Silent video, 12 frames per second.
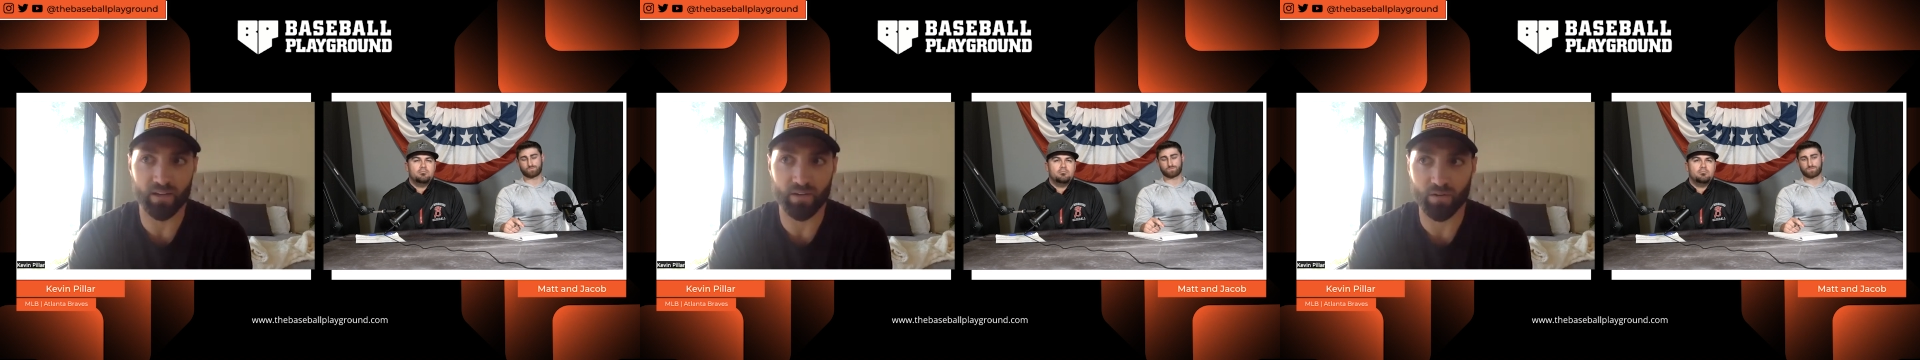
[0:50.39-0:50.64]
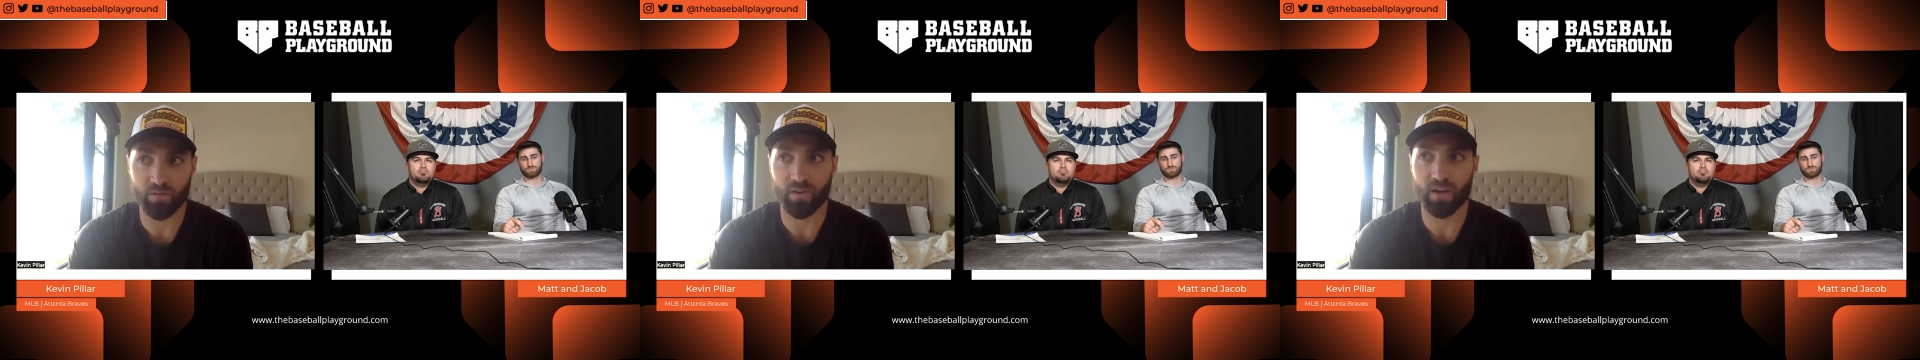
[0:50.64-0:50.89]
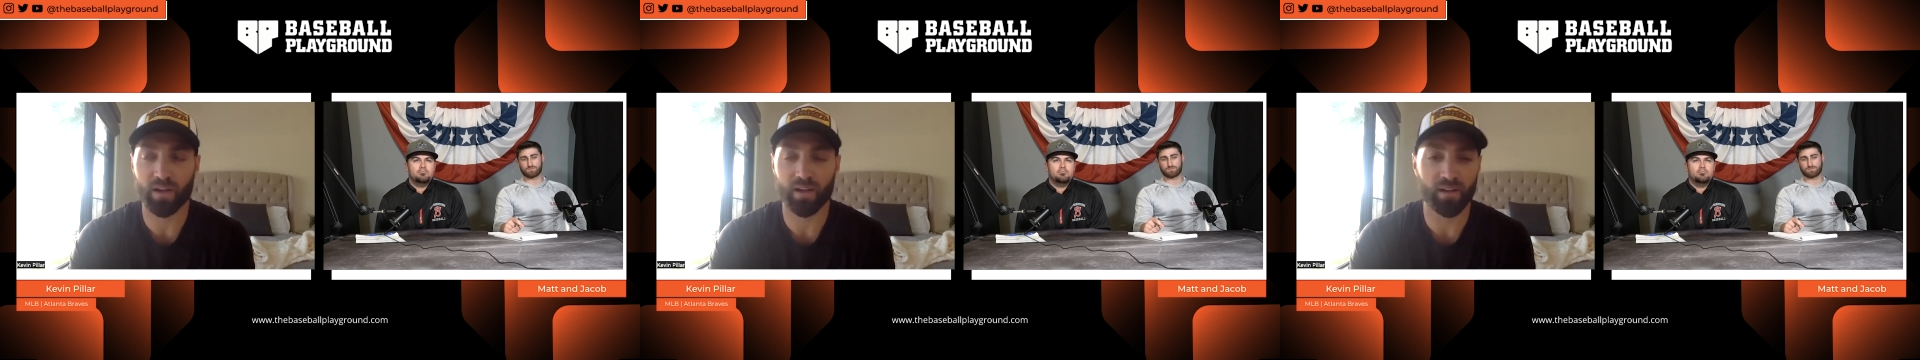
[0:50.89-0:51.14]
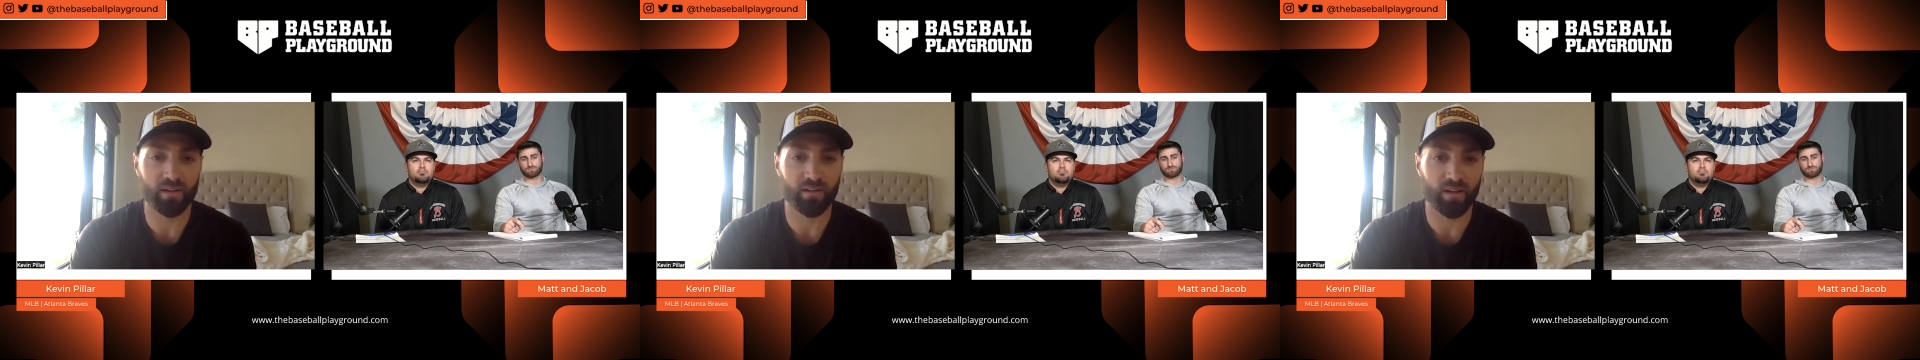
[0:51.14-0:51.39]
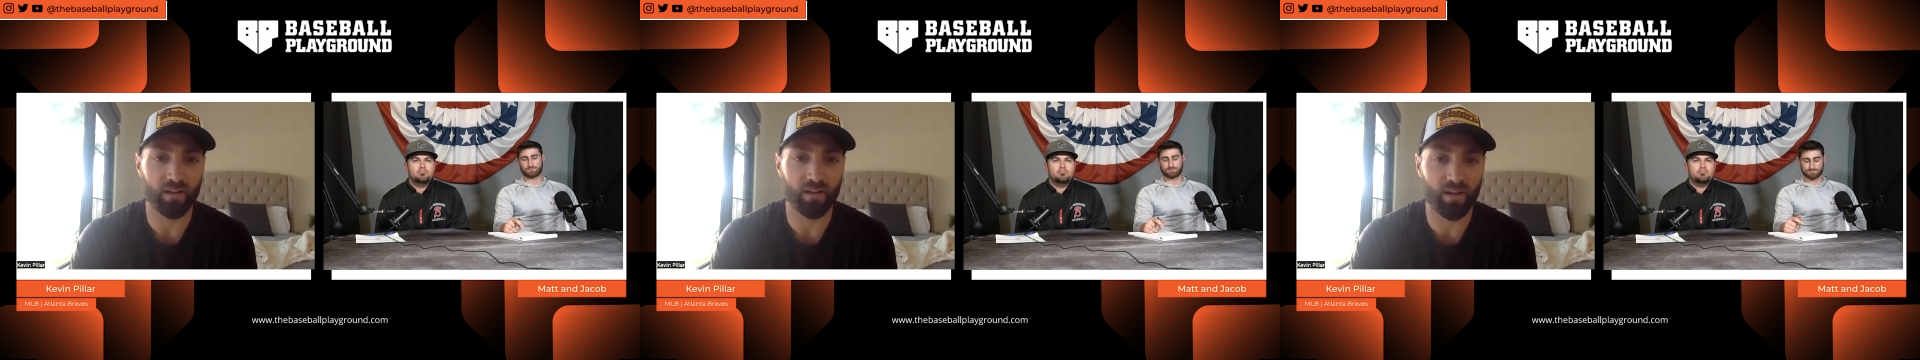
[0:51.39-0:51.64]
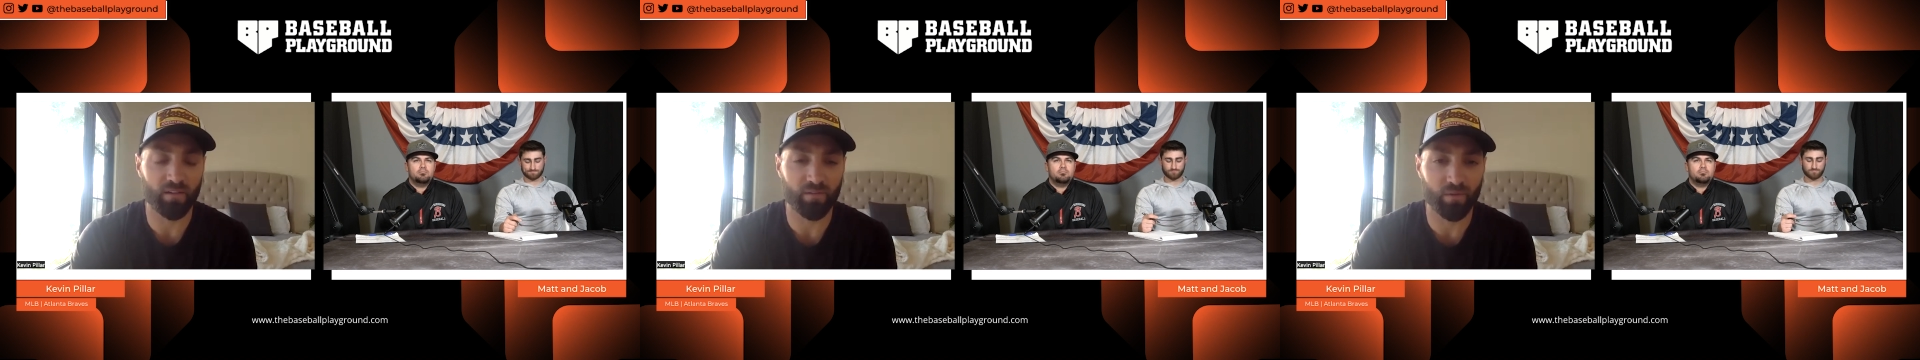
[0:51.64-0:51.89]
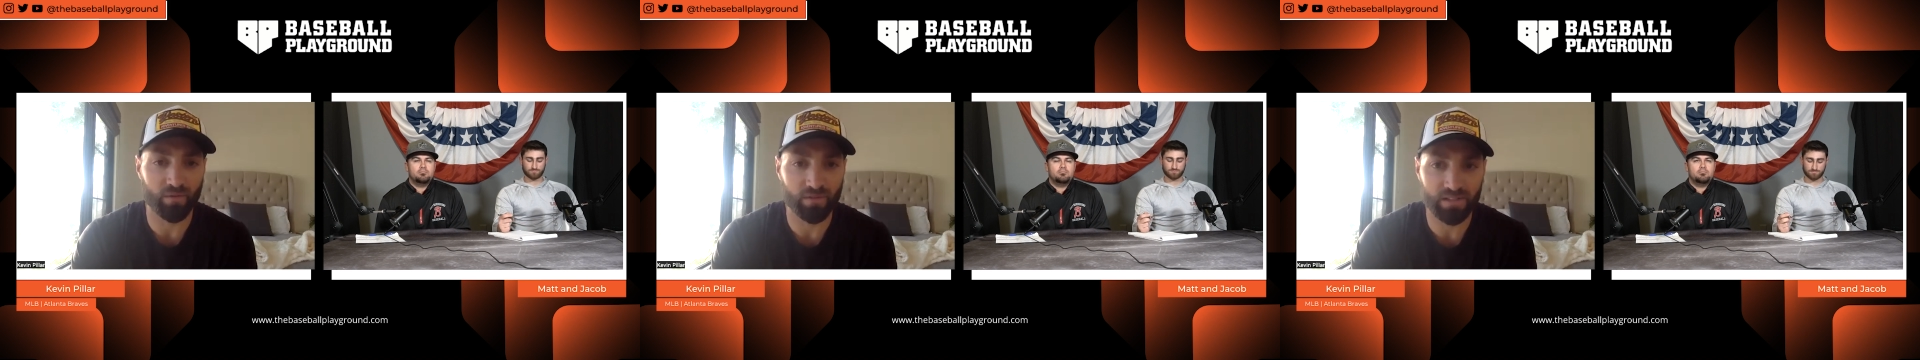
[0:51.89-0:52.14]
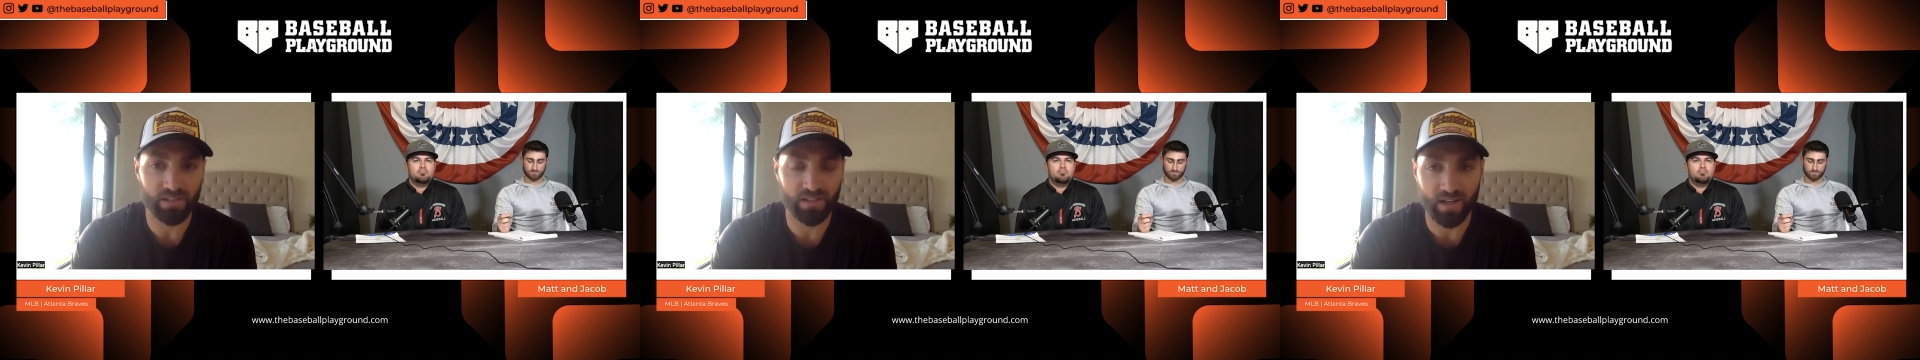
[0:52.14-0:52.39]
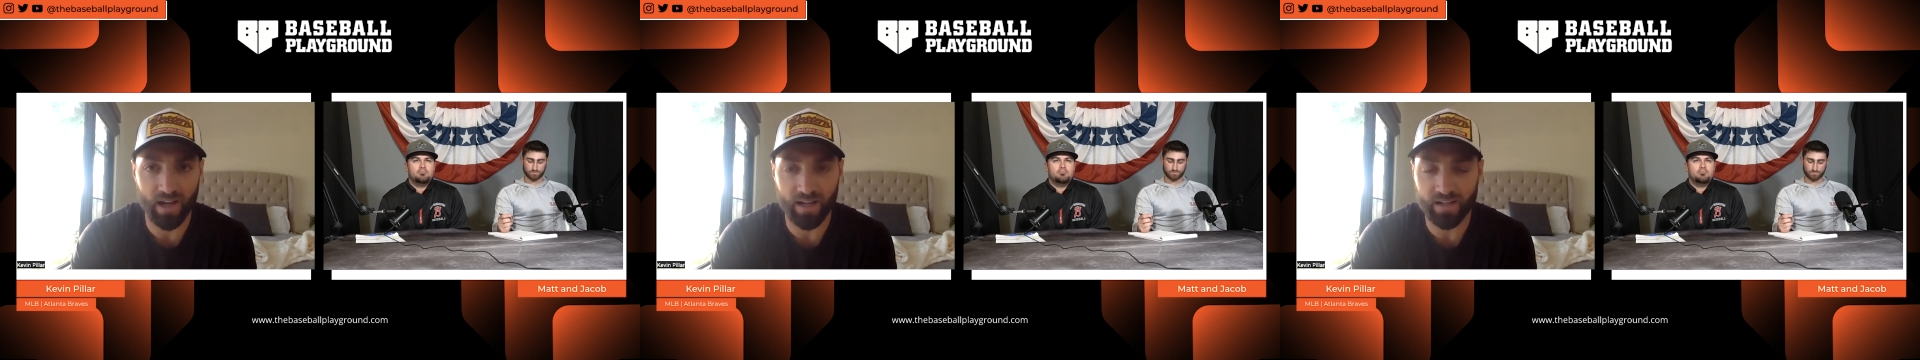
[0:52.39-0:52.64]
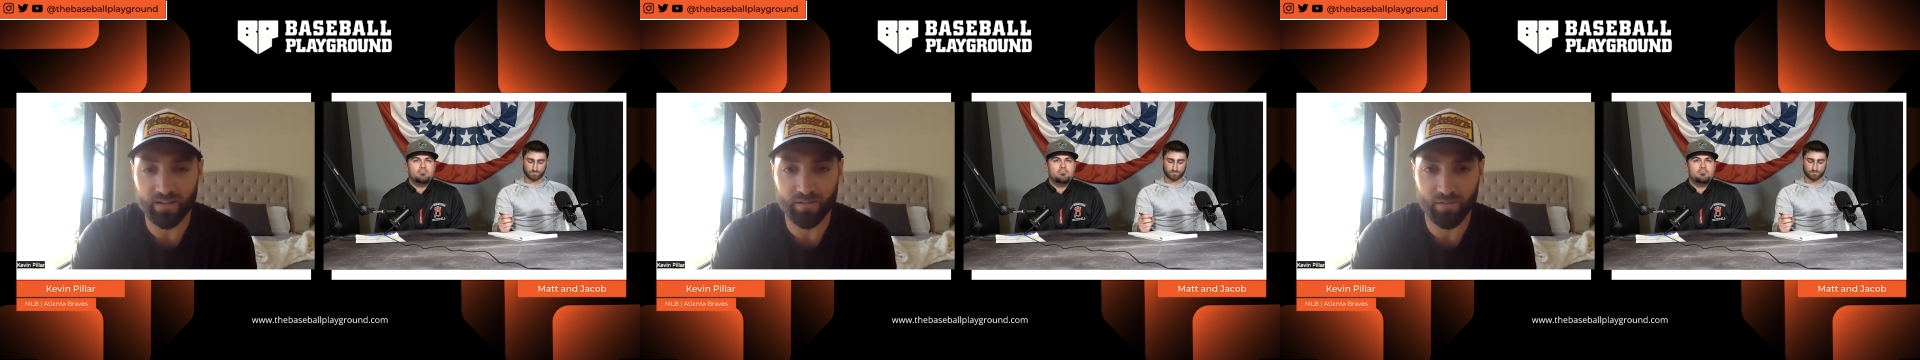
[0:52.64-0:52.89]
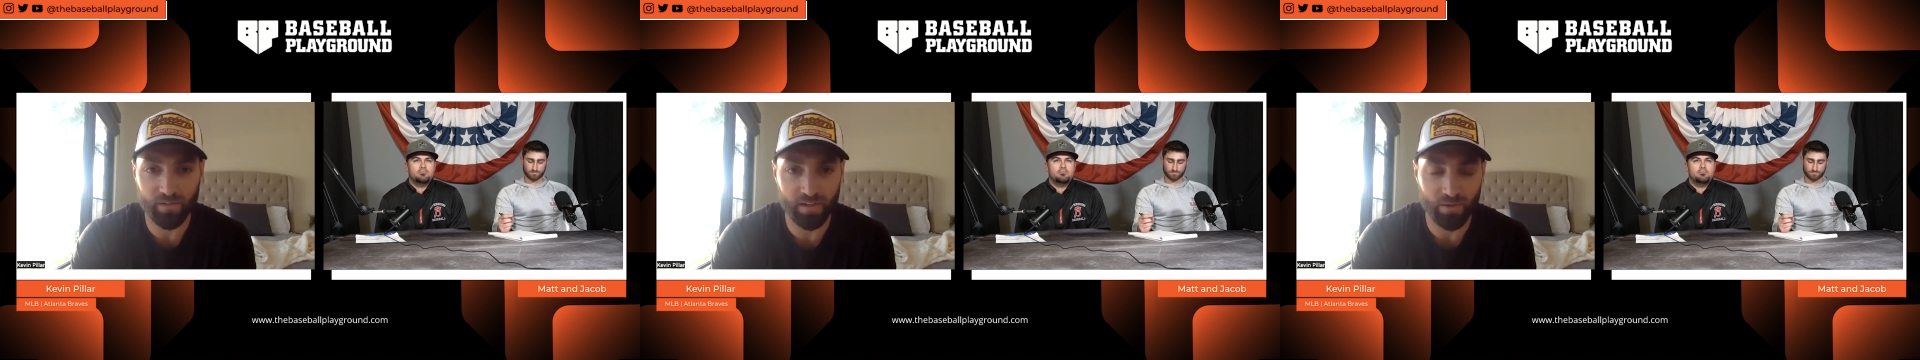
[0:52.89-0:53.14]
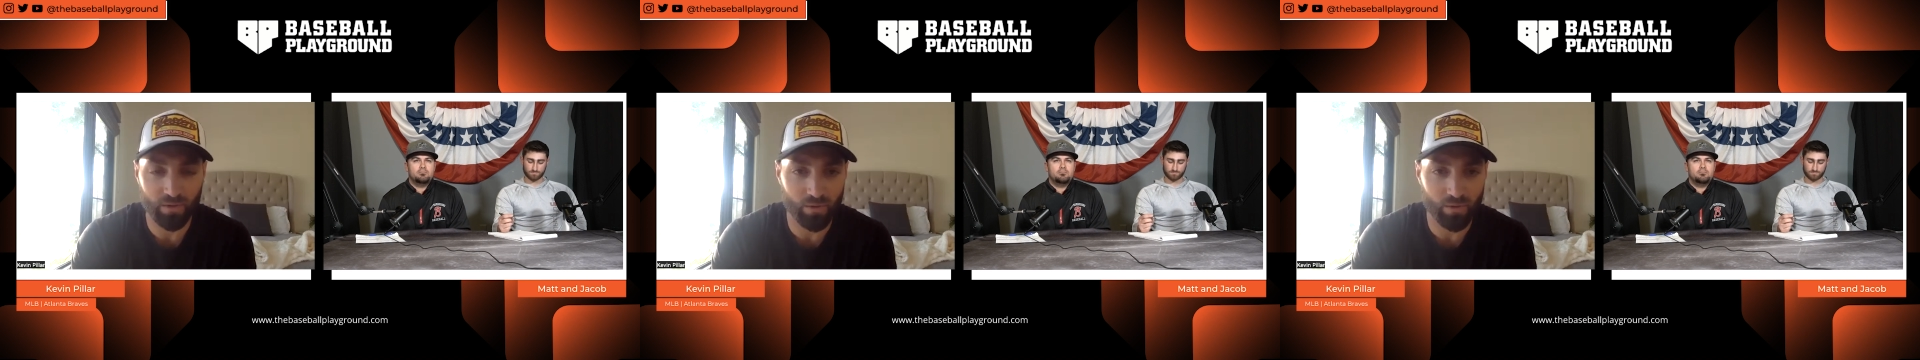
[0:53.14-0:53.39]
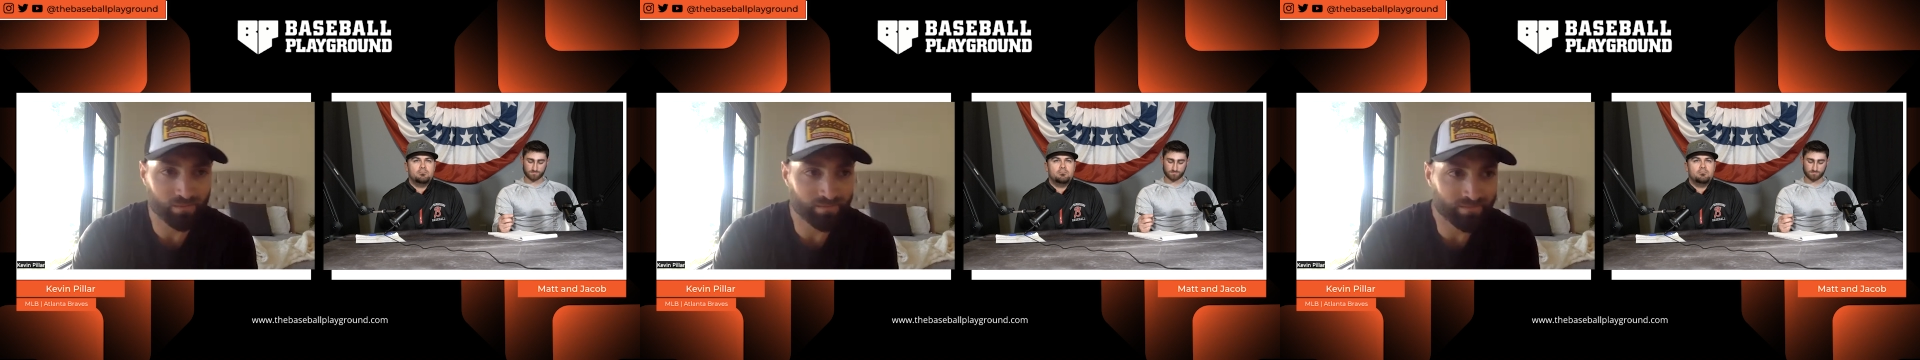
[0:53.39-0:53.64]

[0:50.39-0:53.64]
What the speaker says: and Irvine and Fullerton, like all I didn't feel